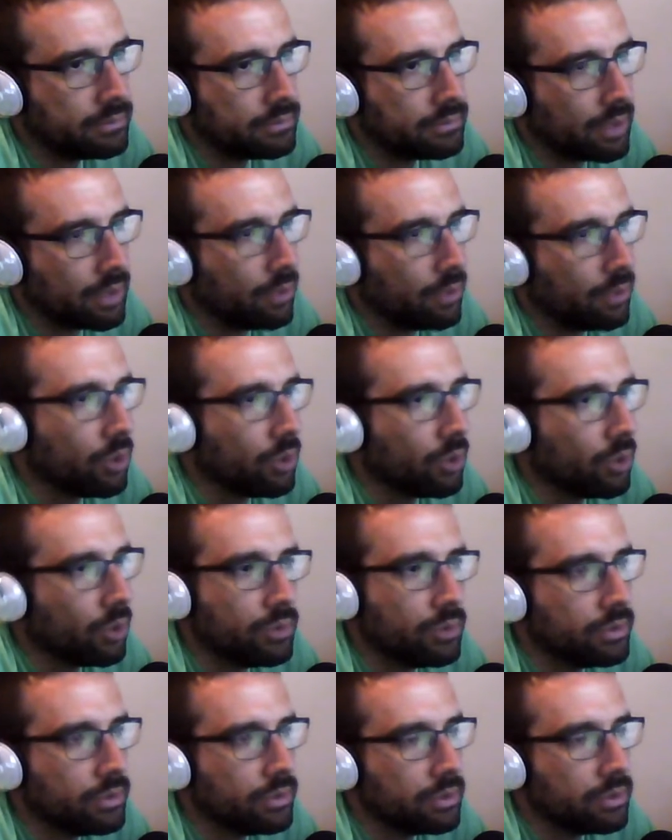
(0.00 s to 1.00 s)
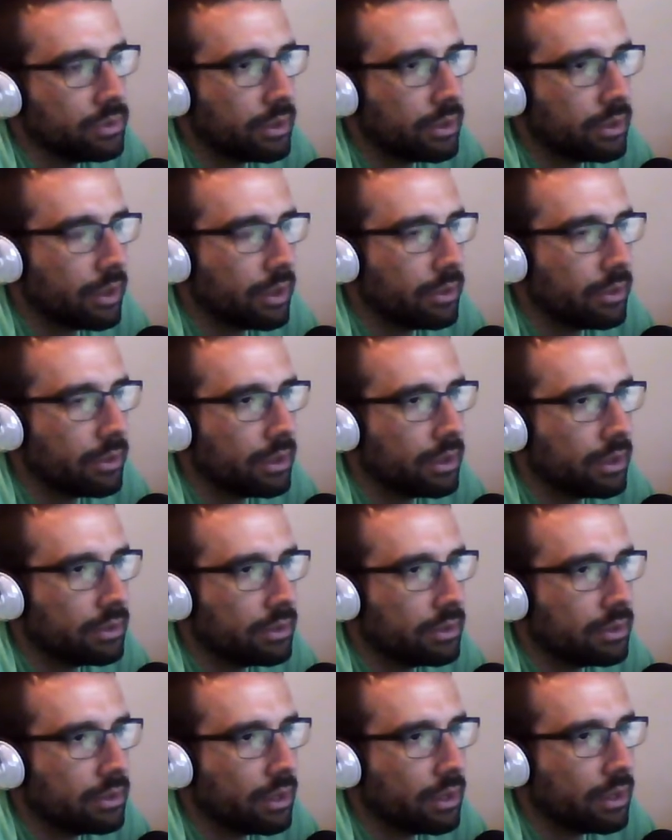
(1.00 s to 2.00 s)
Rose. I mean,
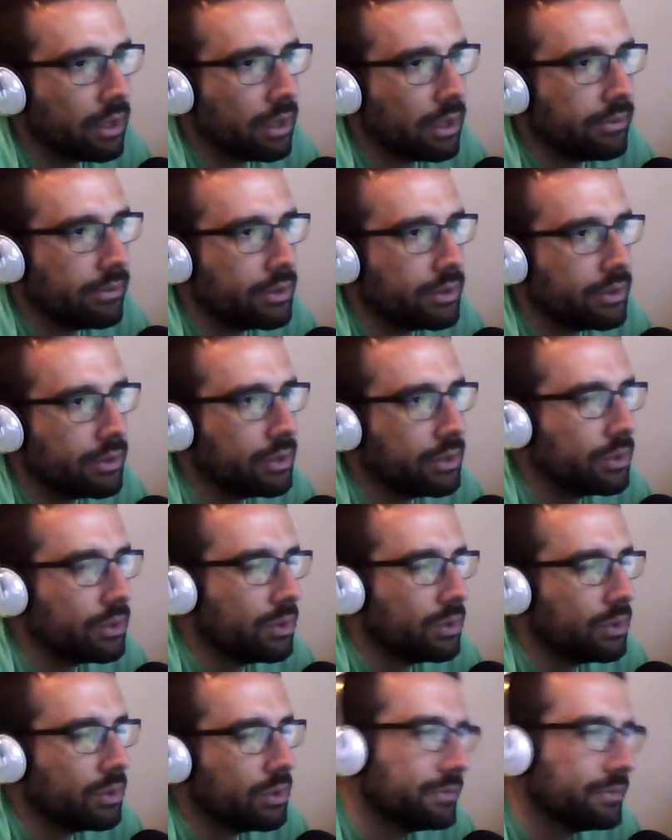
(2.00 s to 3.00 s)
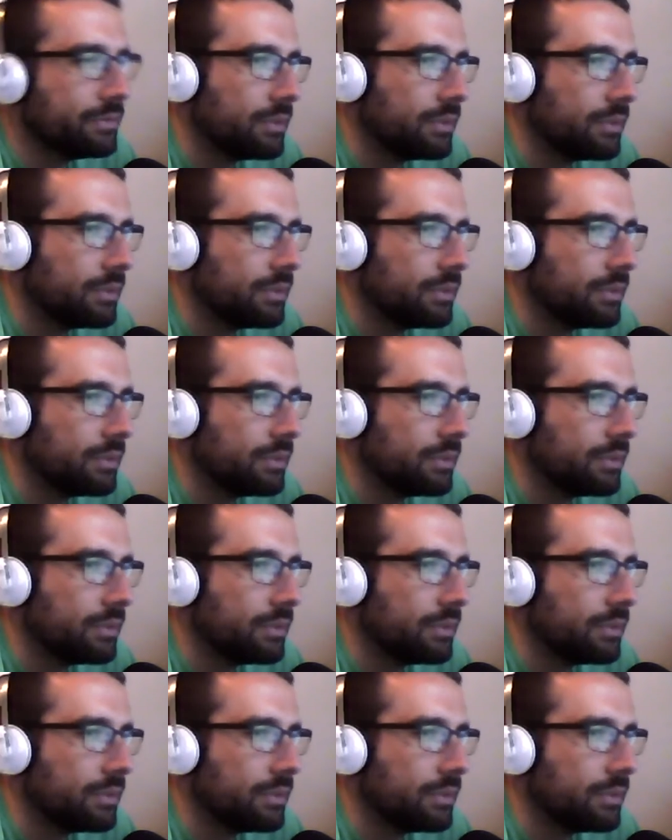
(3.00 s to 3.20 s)
11-2.